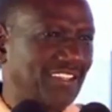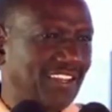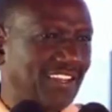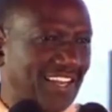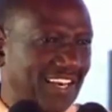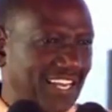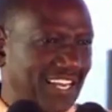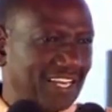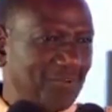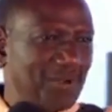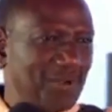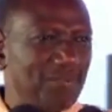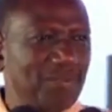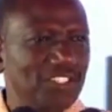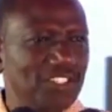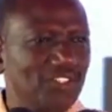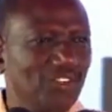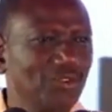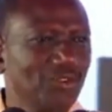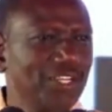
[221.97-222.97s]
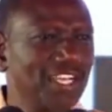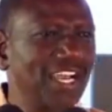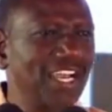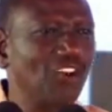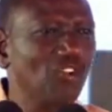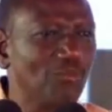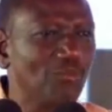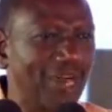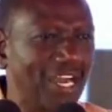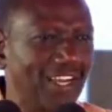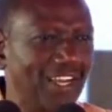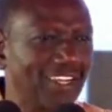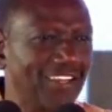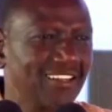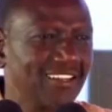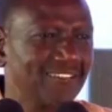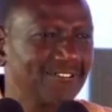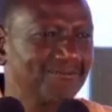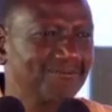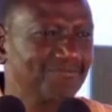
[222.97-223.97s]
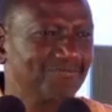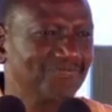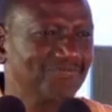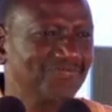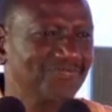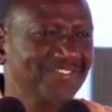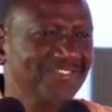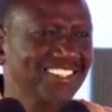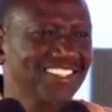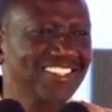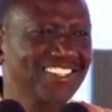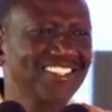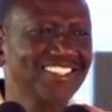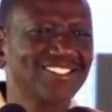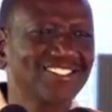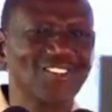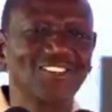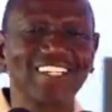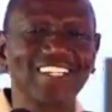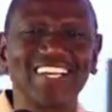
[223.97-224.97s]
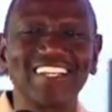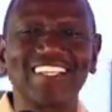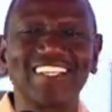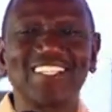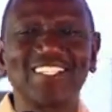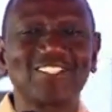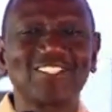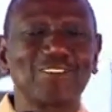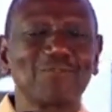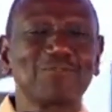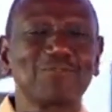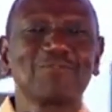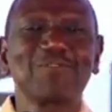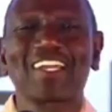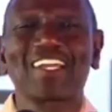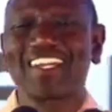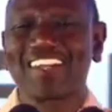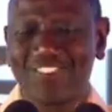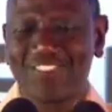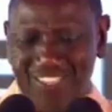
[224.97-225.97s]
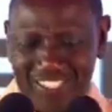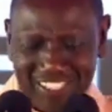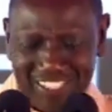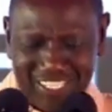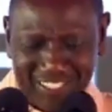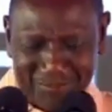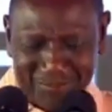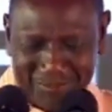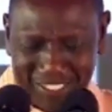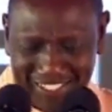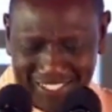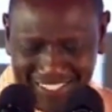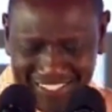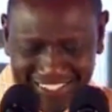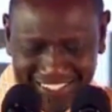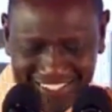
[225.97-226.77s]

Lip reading: And I remember showing Kaluma so that he stops making noise at me